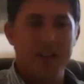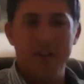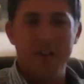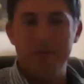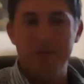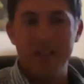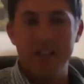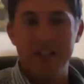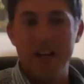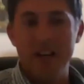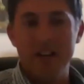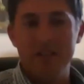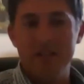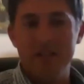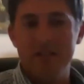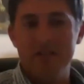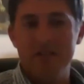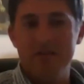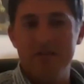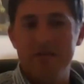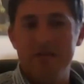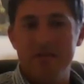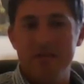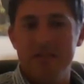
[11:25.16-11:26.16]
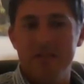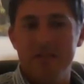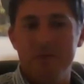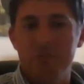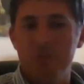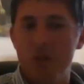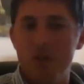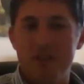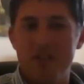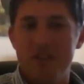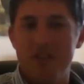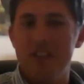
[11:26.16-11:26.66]
something that
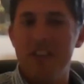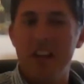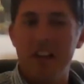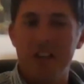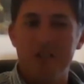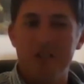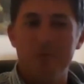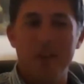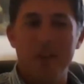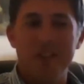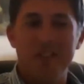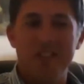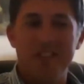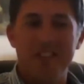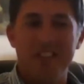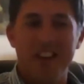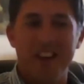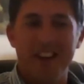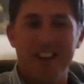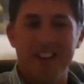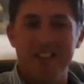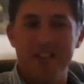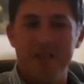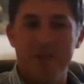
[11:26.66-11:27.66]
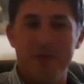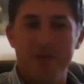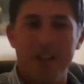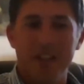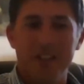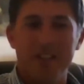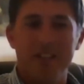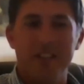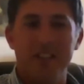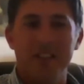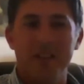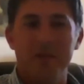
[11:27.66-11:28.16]
was the next best thing, is
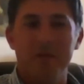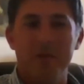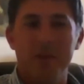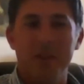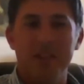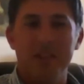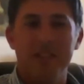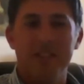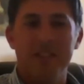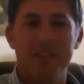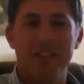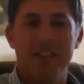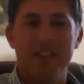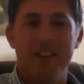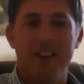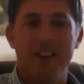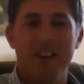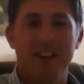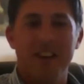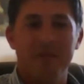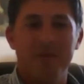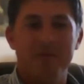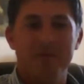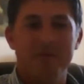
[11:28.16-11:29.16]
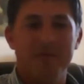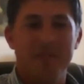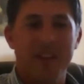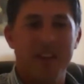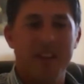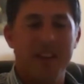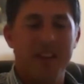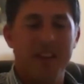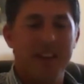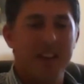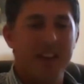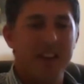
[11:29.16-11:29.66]
fixing them
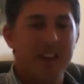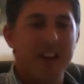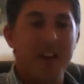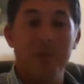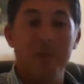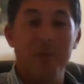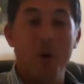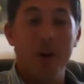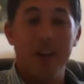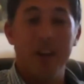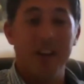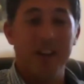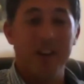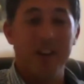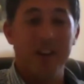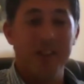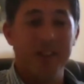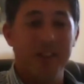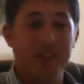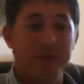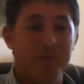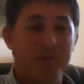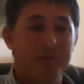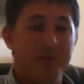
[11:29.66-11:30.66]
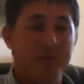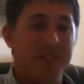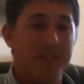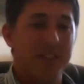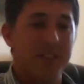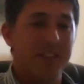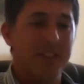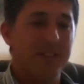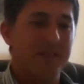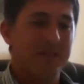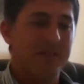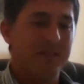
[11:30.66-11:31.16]
and working on them.
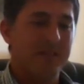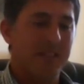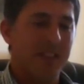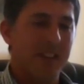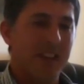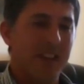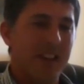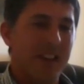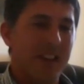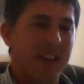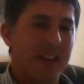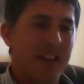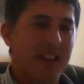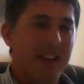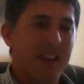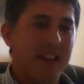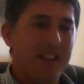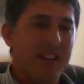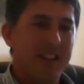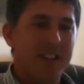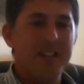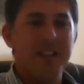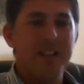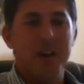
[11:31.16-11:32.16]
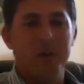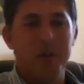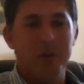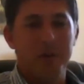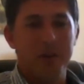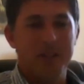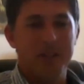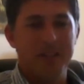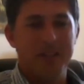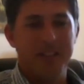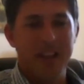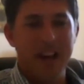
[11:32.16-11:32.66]
So that's how we
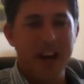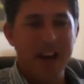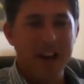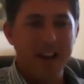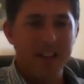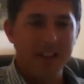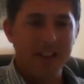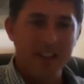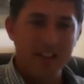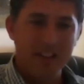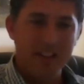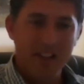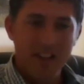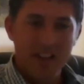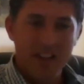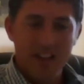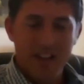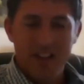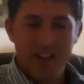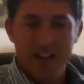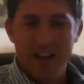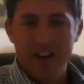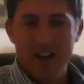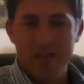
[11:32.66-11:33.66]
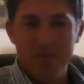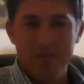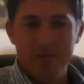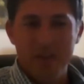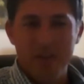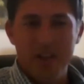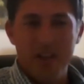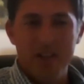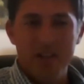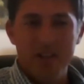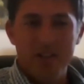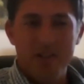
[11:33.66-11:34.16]
went to that. And then
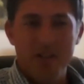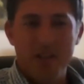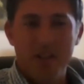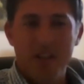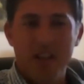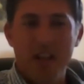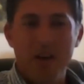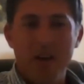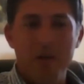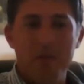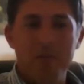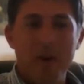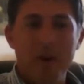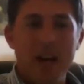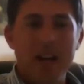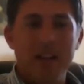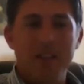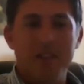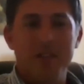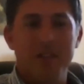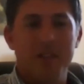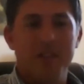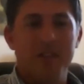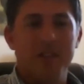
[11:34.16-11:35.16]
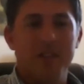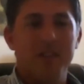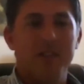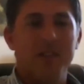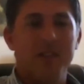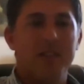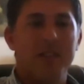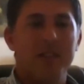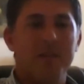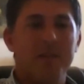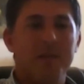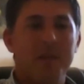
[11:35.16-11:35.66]
so coming back to
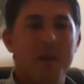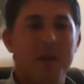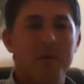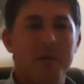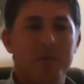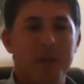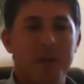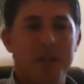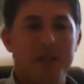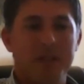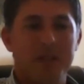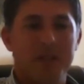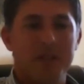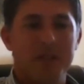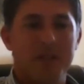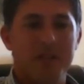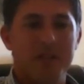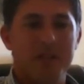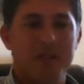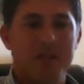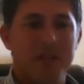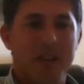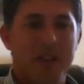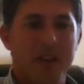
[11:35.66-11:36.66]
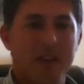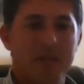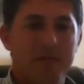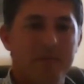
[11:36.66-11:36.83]
the family business has